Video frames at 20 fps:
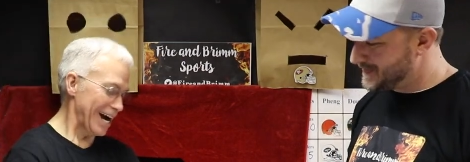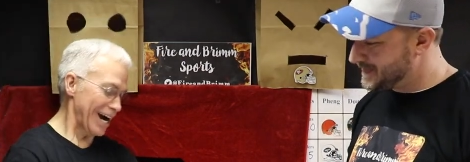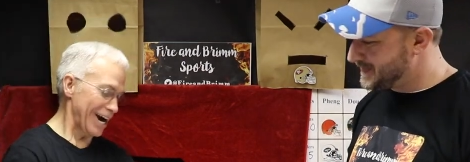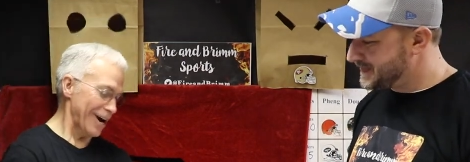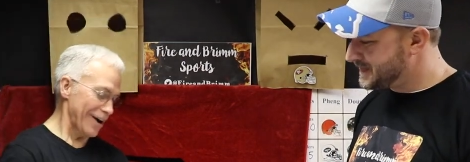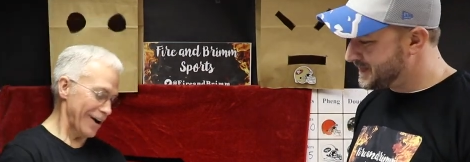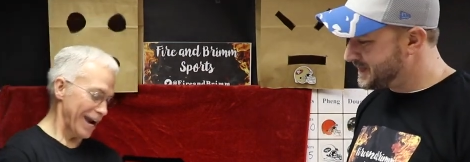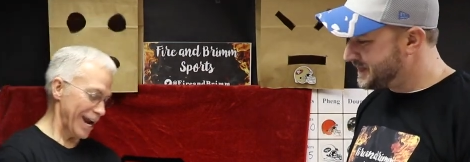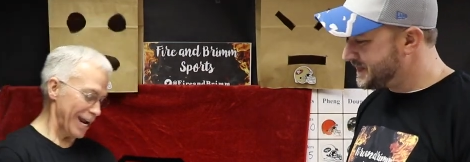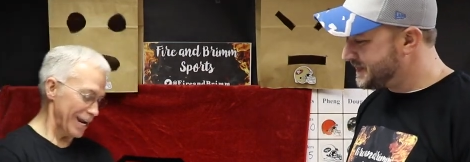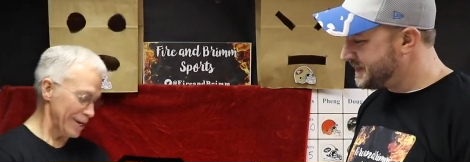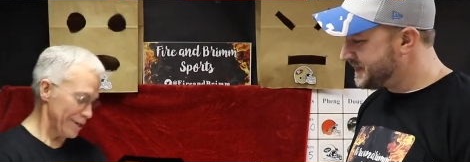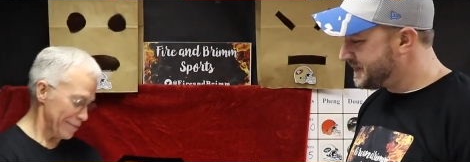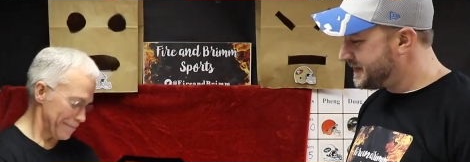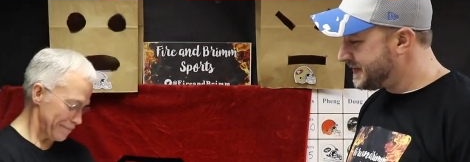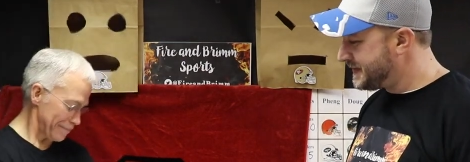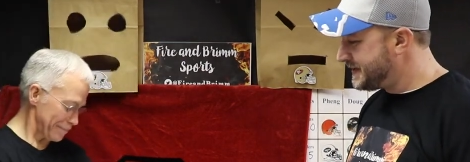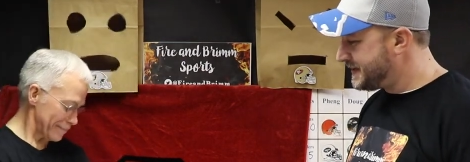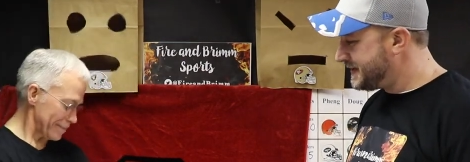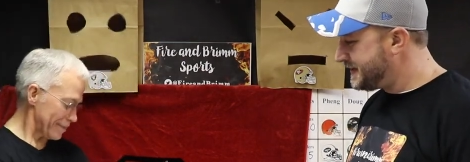Speaker 1: All right.
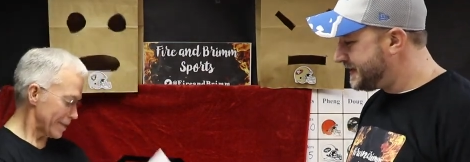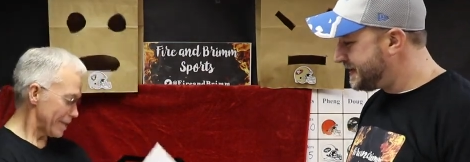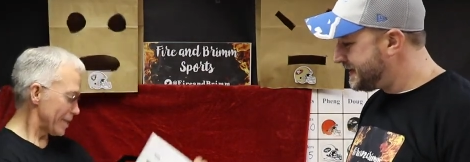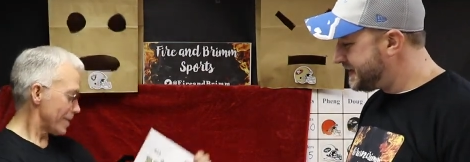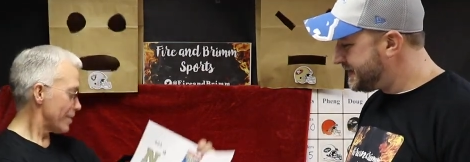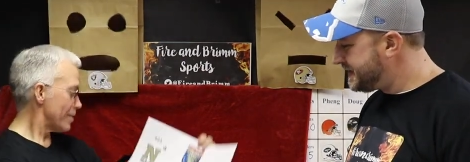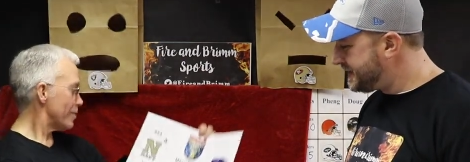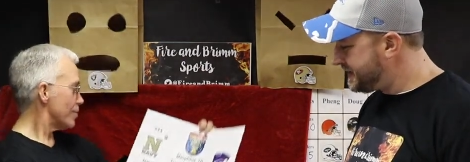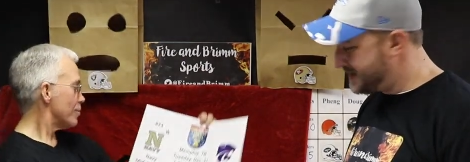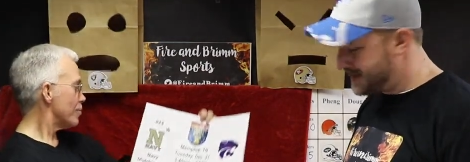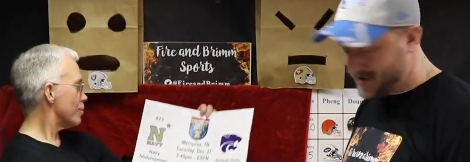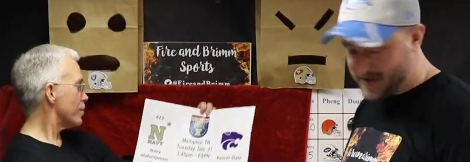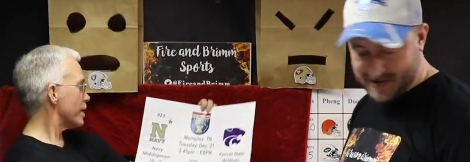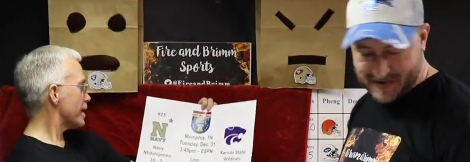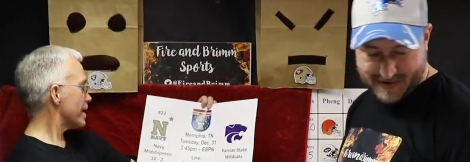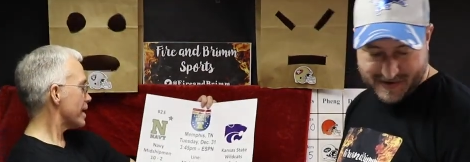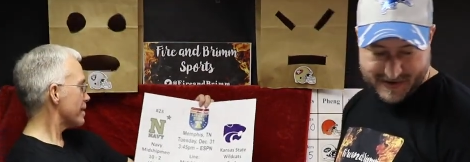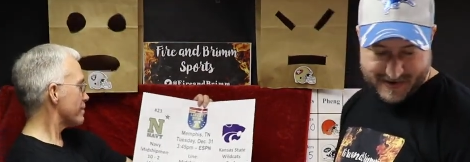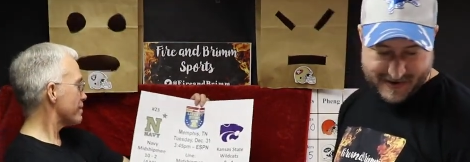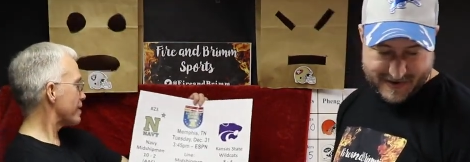
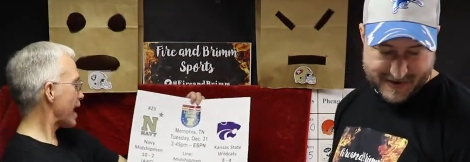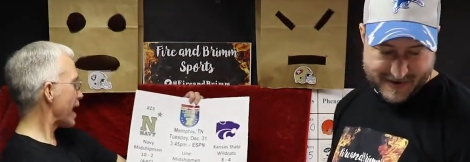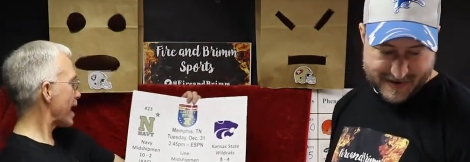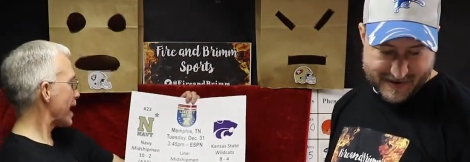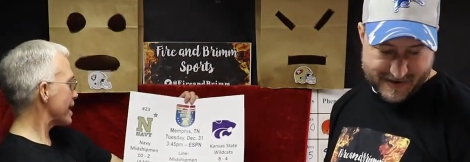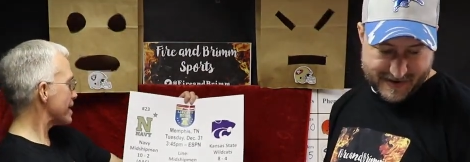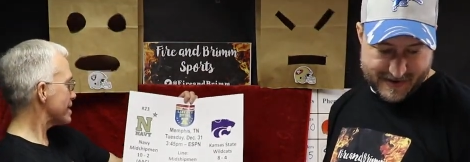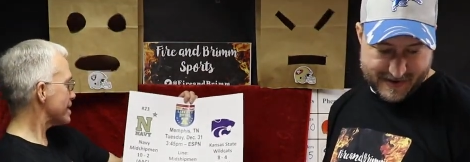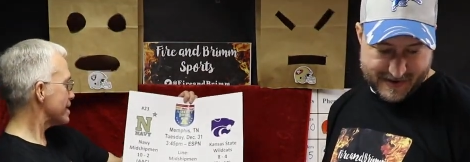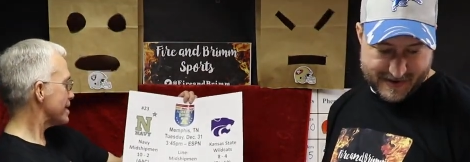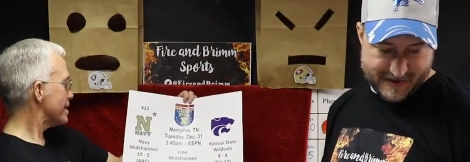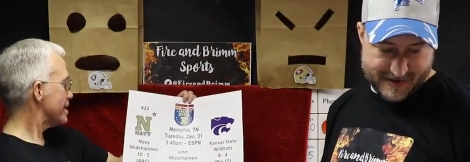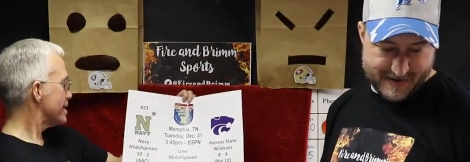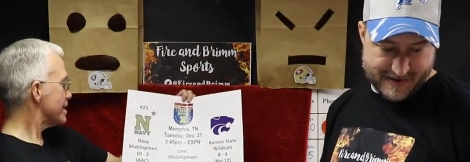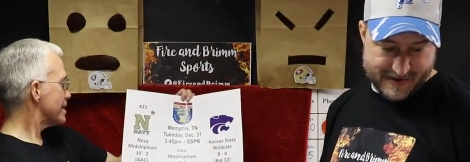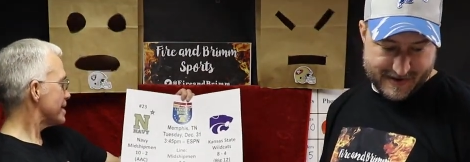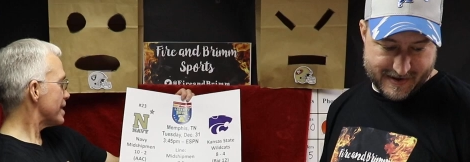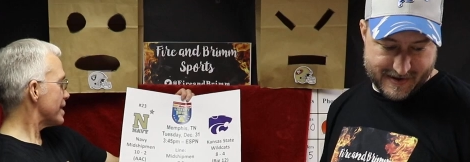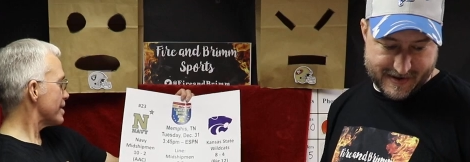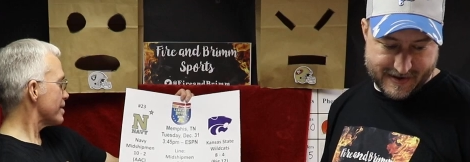We have got...
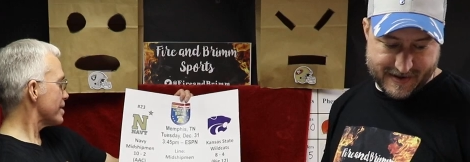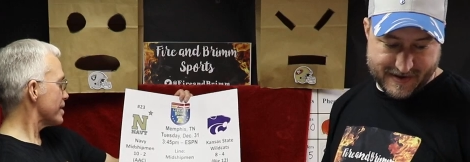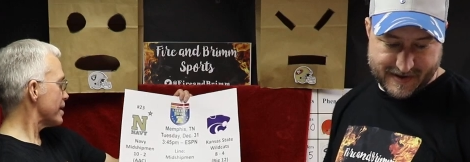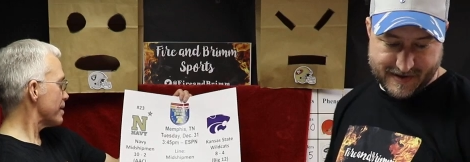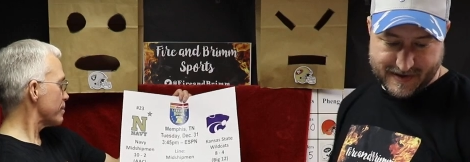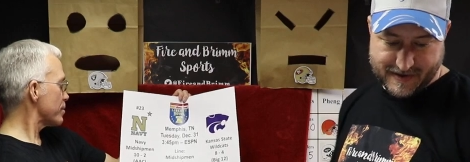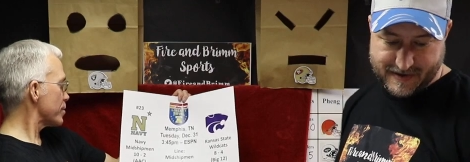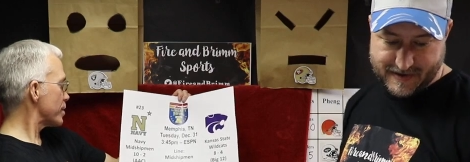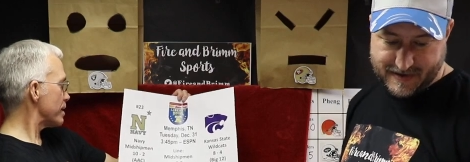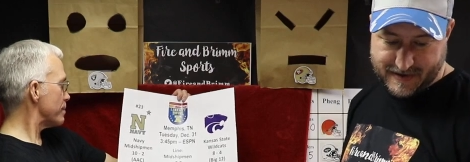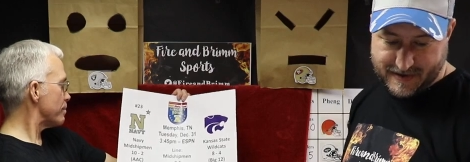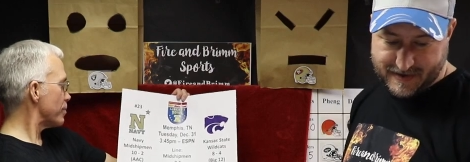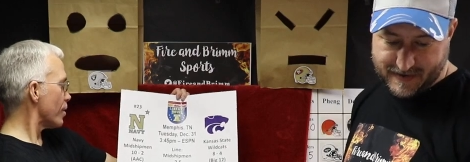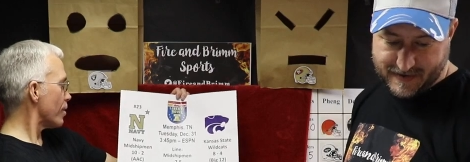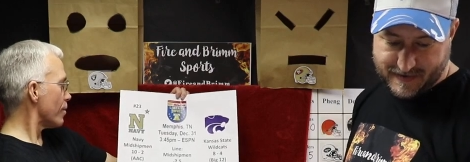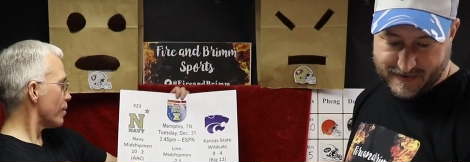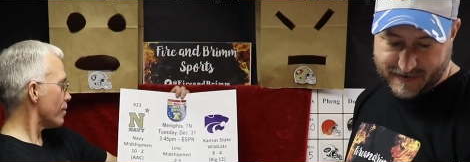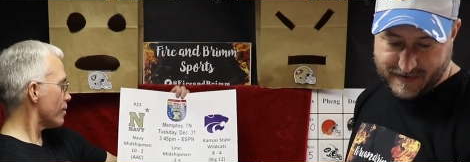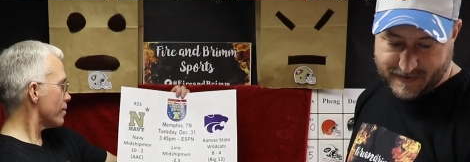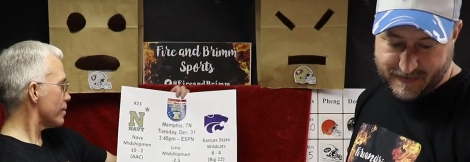the Liberty
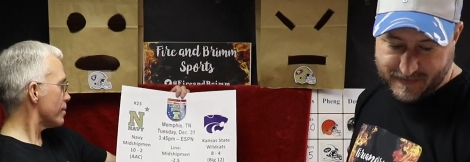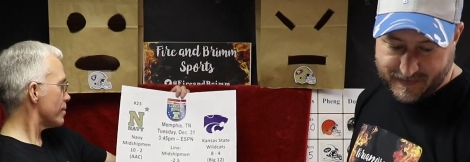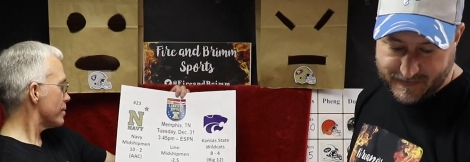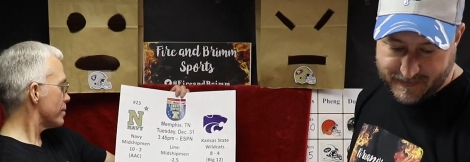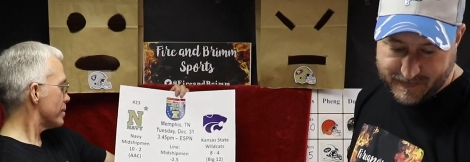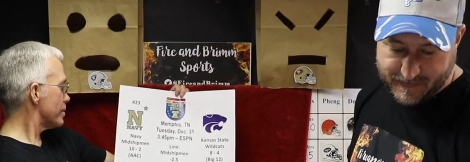Bowl.